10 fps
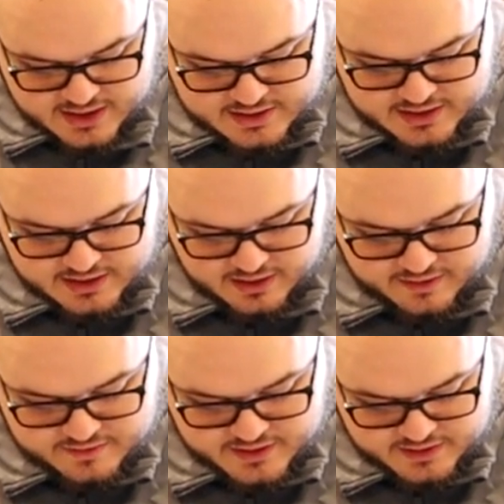ending
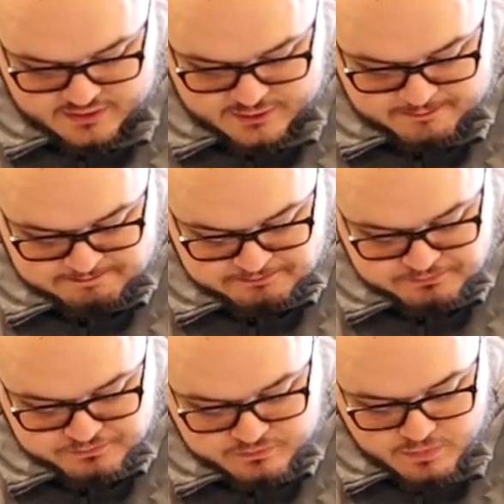of these
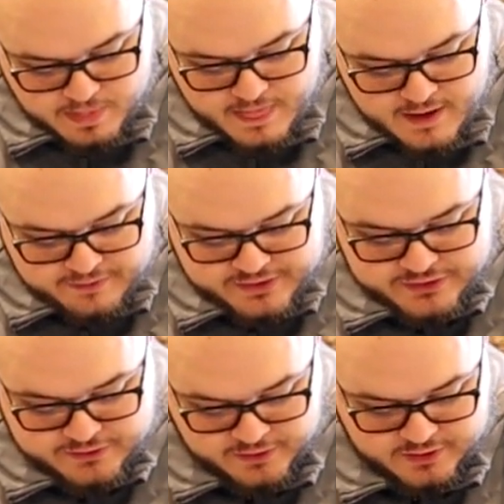
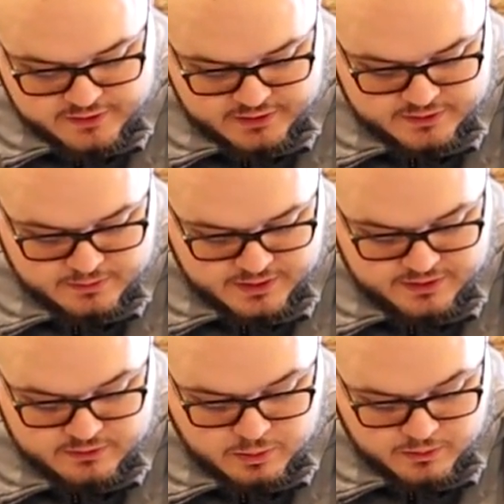verses
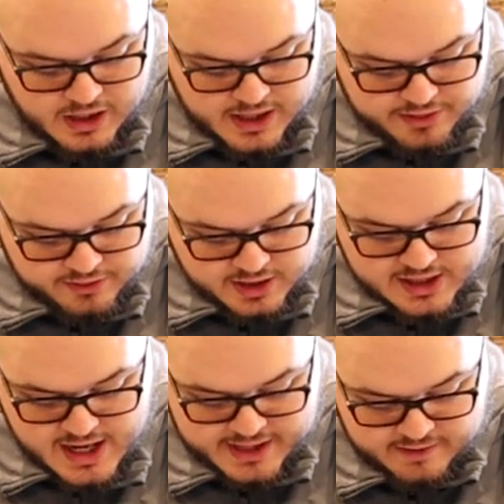with
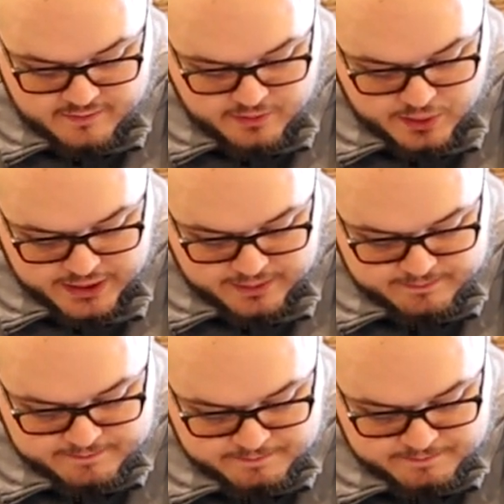39 and 40.